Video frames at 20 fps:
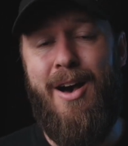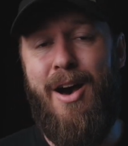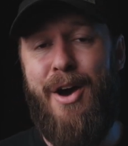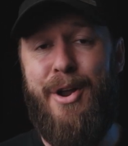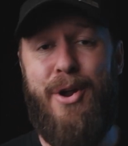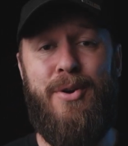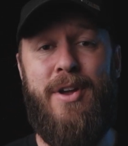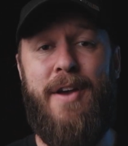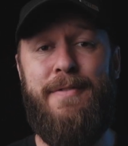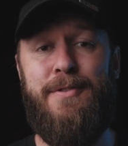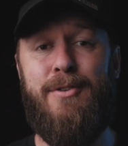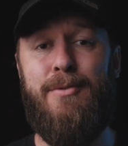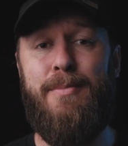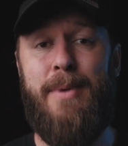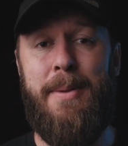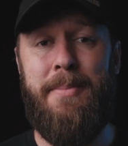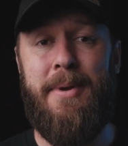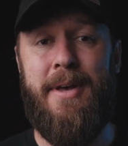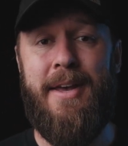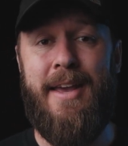I don't have to
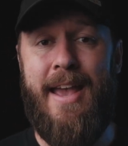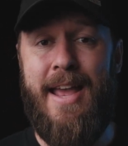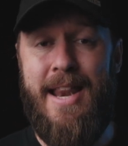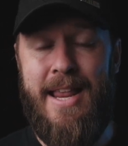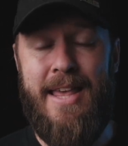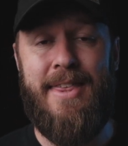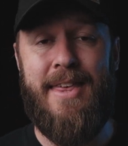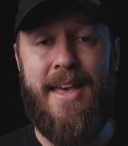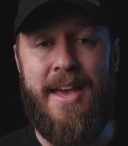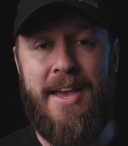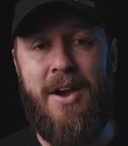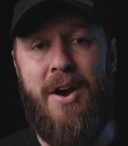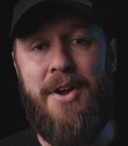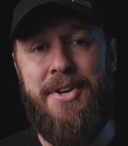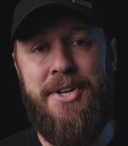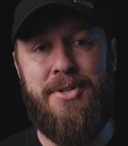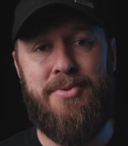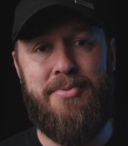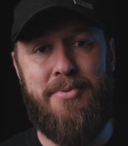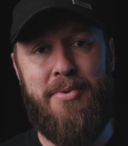remember anything. I
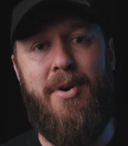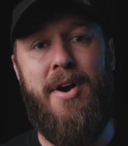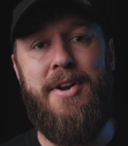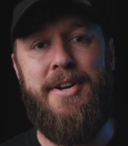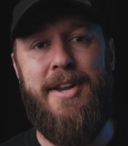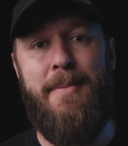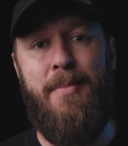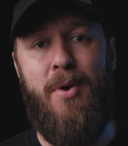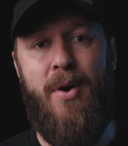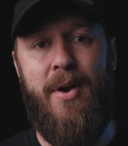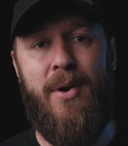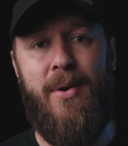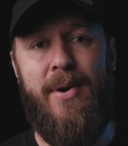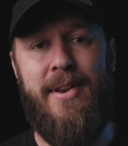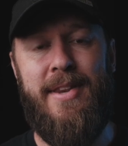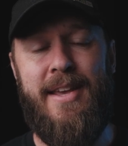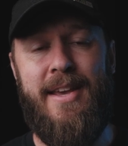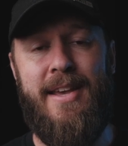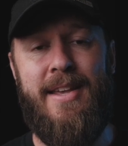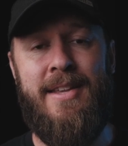just write down my
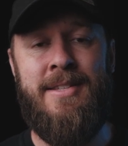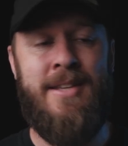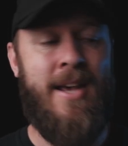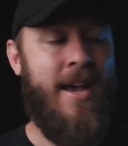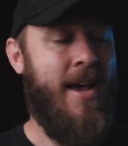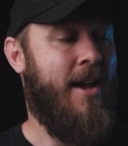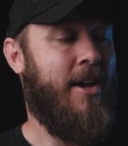ideas,